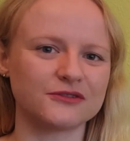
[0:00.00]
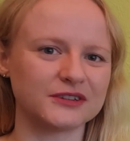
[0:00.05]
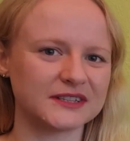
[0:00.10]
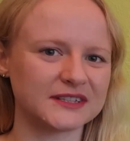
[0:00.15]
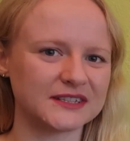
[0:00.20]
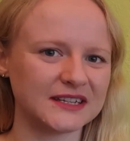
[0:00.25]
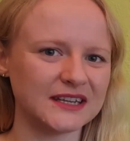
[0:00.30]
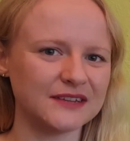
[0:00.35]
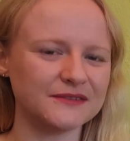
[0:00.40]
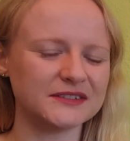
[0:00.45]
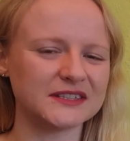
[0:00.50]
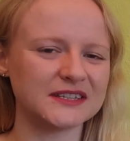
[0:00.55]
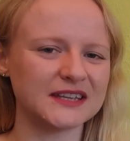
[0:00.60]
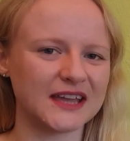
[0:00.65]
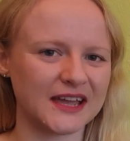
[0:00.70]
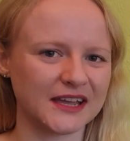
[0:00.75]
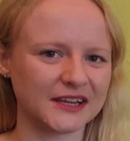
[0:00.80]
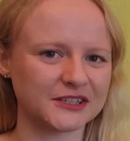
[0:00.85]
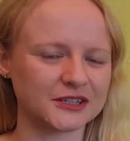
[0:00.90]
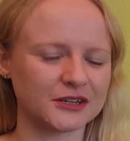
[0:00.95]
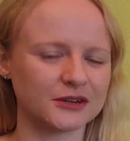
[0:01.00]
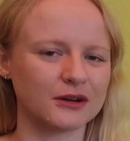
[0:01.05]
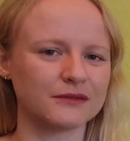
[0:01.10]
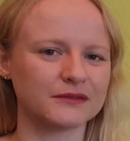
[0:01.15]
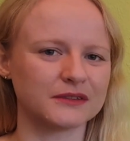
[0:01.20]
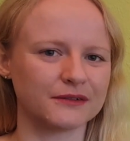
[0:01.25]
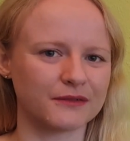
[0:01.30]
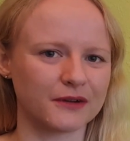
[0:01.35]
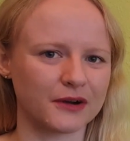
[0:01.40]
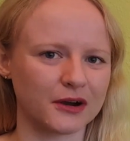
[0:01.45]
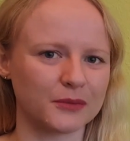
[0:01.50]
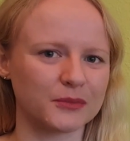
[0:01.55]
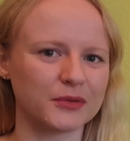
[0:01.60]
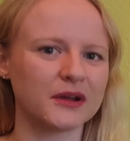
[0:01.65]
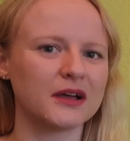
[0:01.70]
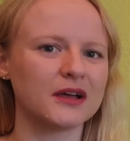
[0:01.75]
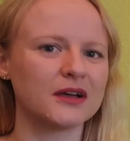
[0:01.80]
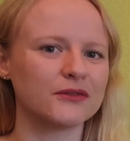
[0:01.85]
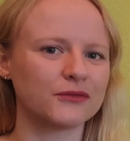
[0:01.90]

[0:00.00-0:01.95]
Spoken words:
receives the action of the verb,